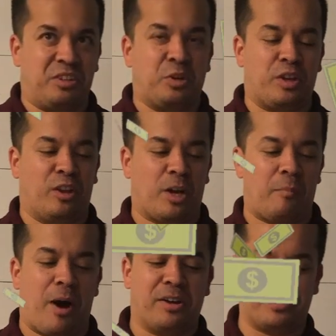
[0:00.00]
you can look up
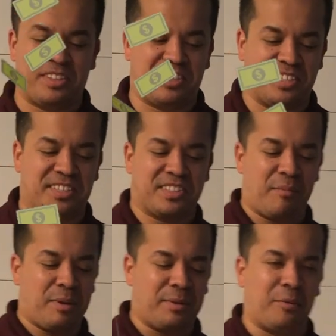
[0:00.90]
all the statistics on
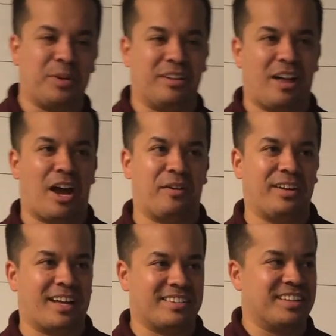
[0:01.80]
people that win the lottery.
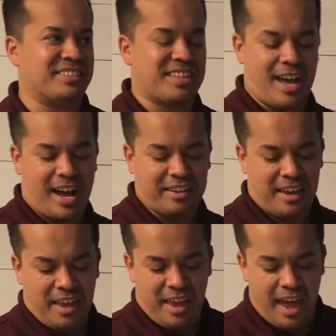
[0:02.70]
That does not
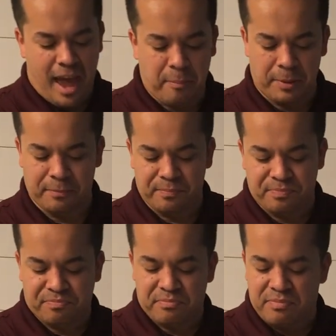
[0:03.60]
happen.
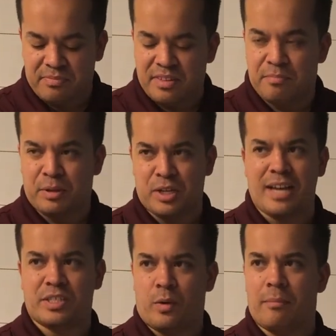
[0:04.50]
But you
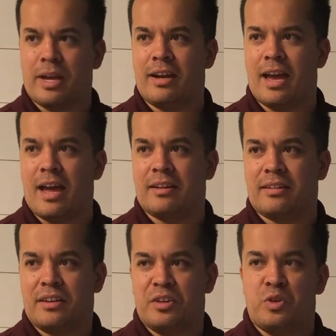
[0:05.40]
guys see where I'm getting at?
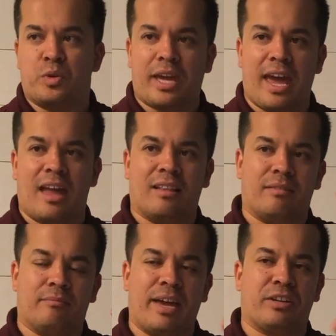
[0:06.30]
you can't
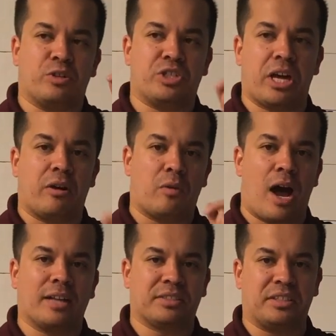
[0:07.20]
make your
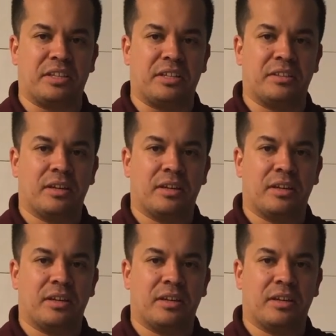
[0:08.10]
generosity